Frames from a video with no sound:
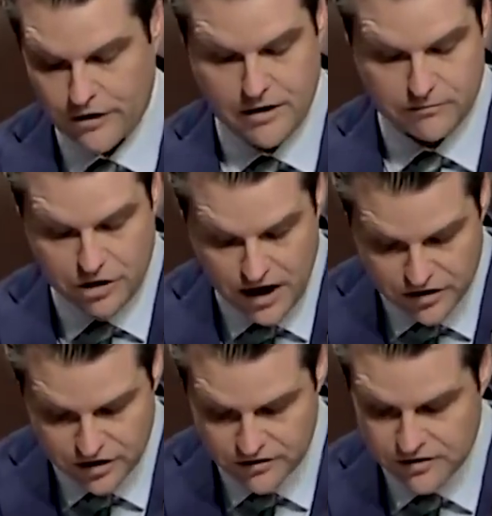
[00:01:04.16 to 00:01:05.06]
the
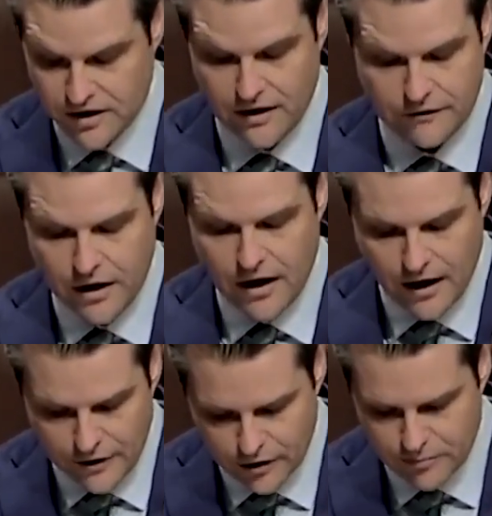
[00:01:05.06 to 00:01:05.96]
objections of
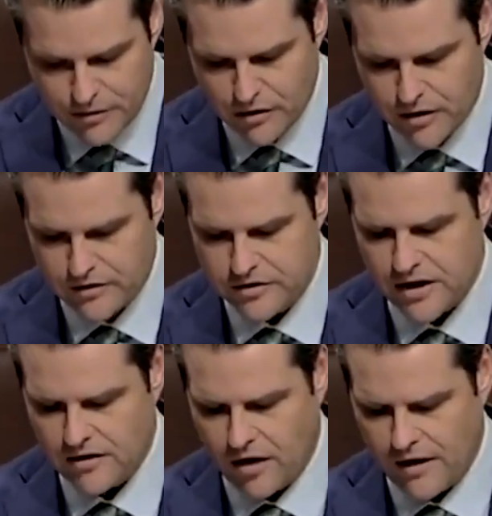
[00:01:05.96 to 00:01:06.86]
other bureaus
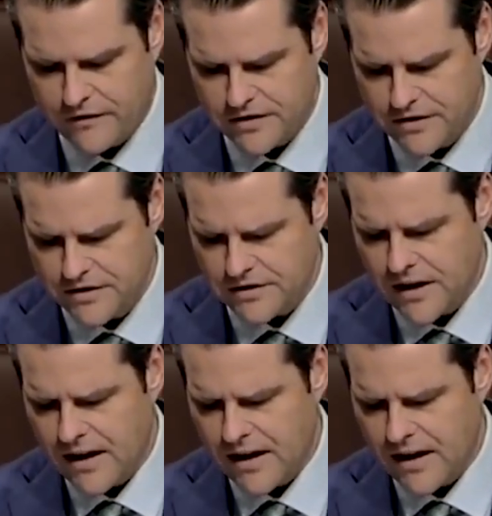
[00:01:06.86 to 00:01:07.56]
and offices.